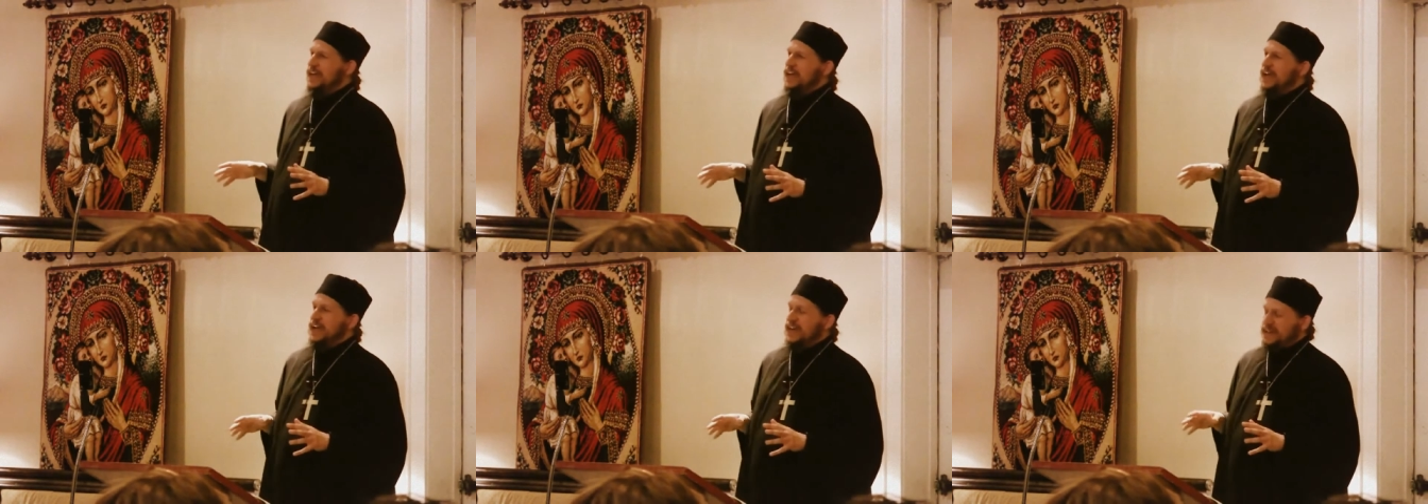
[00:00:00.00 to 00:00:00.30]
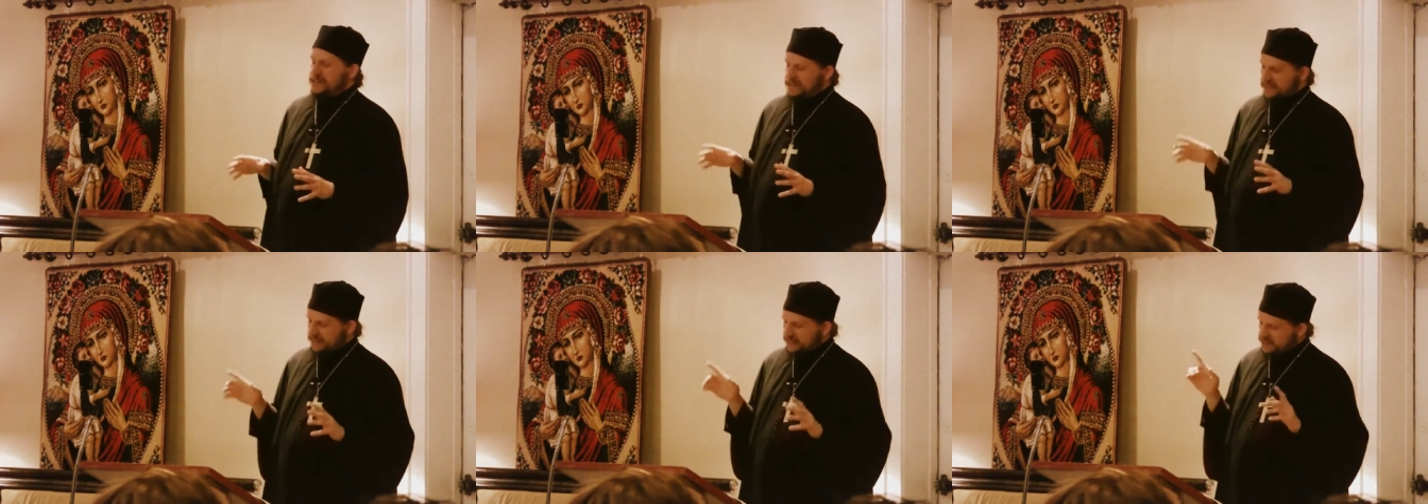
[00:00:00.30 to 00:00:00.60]

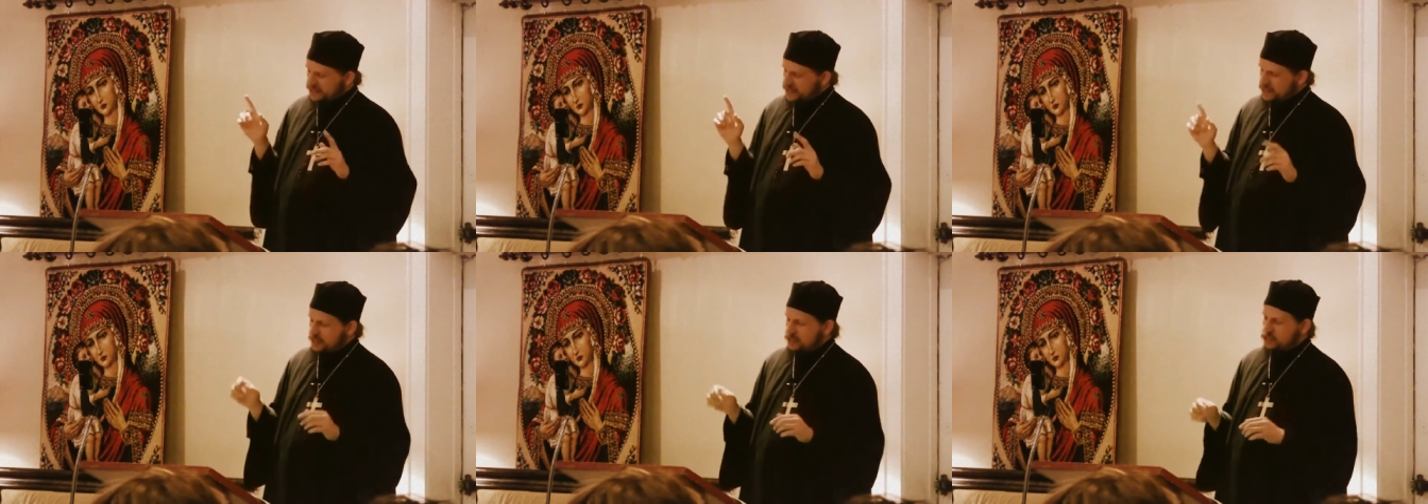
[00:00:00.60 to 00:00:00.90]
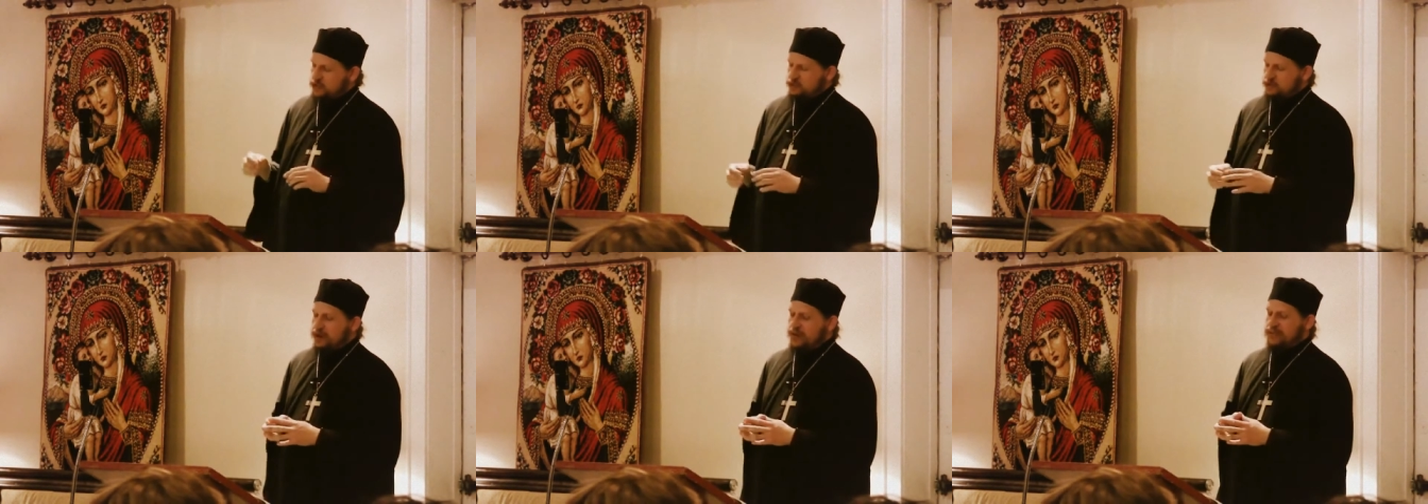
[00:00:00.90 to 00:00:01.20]
And I think that's
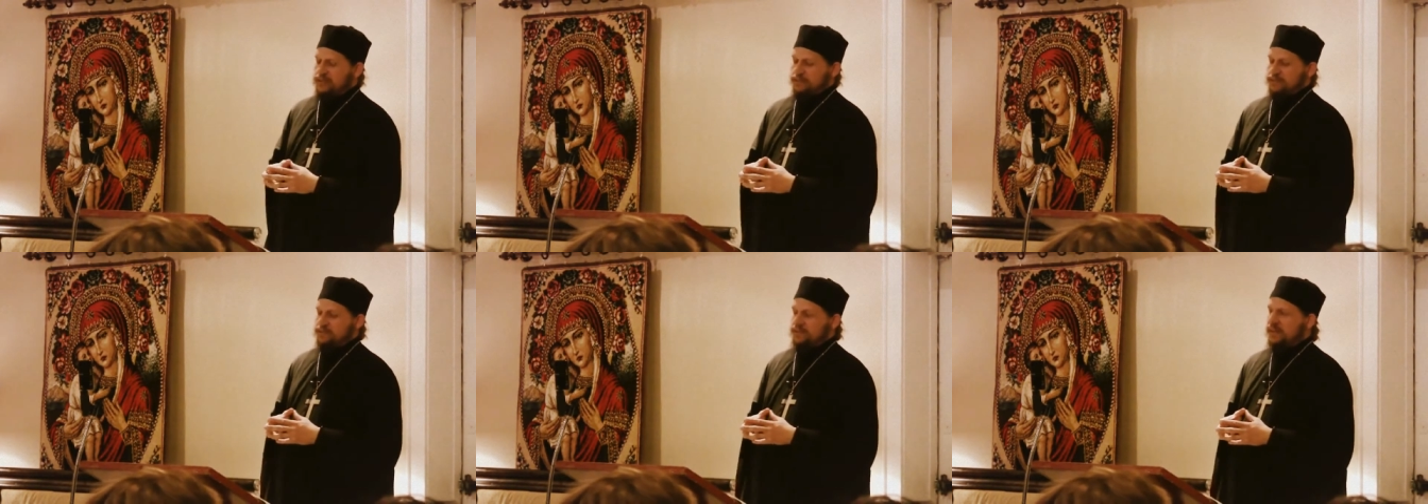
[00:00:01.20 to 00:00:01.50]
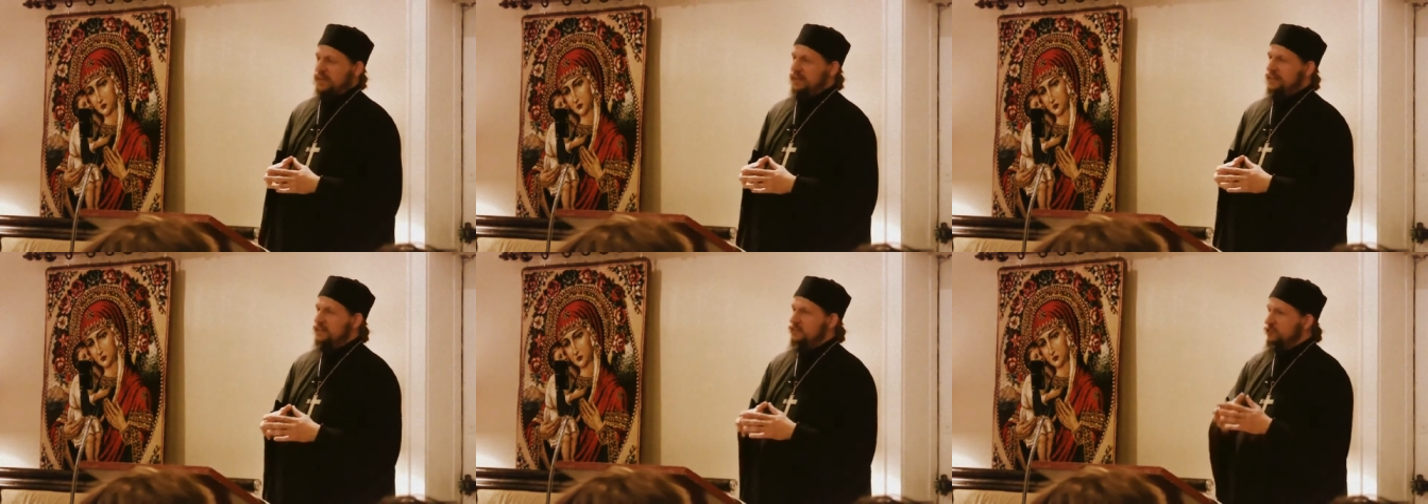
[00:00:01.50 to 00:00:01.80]
instructive
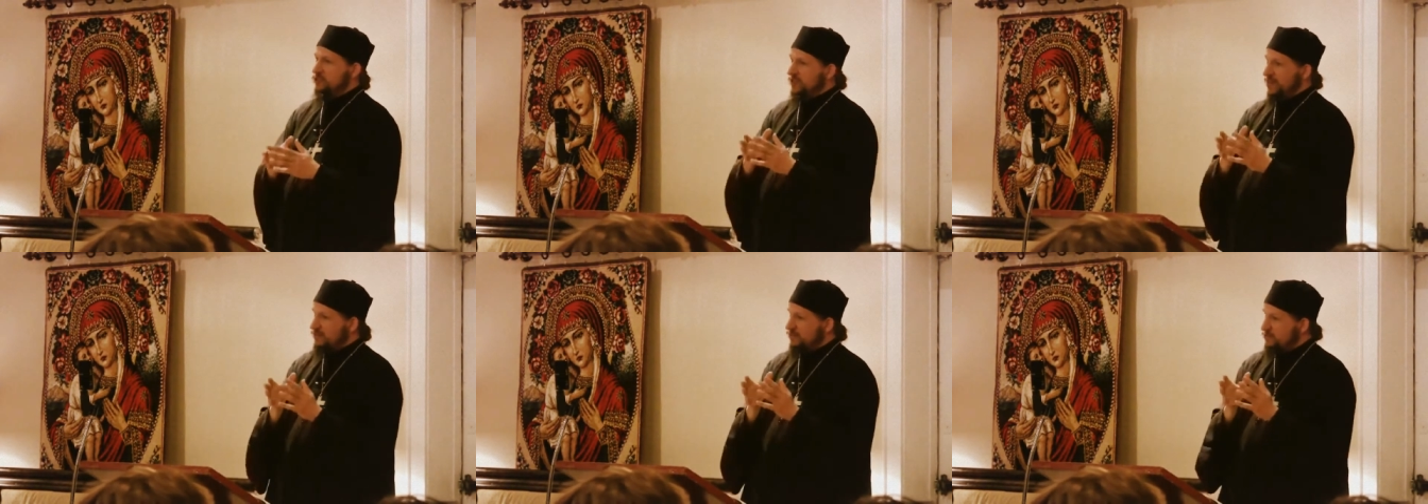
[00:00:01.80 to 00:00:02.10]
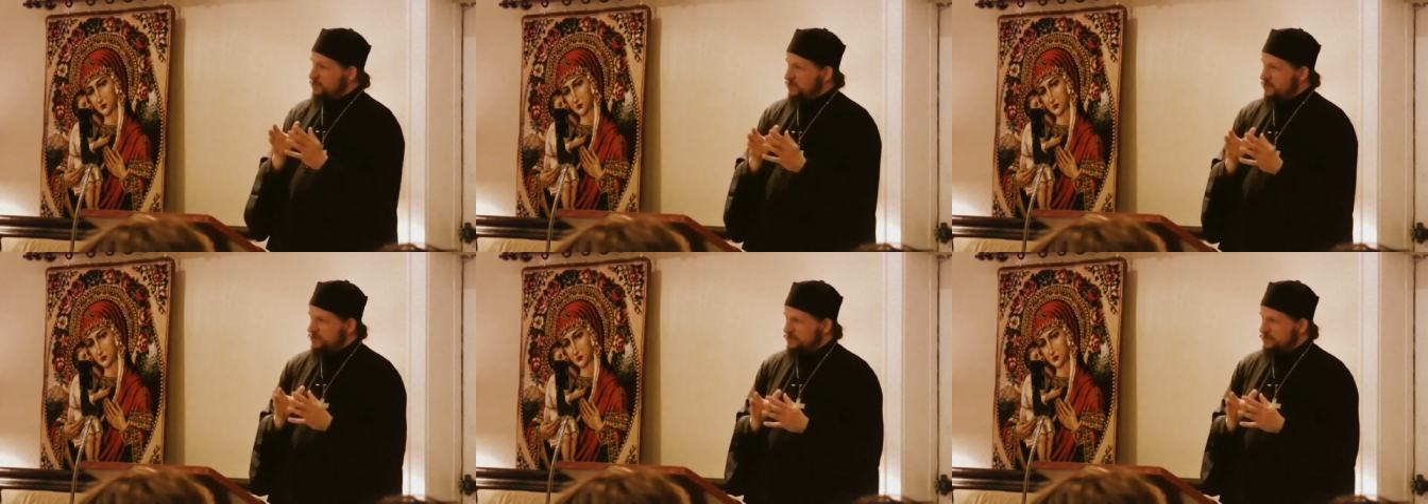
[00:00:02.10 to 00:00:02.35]
that he took that from his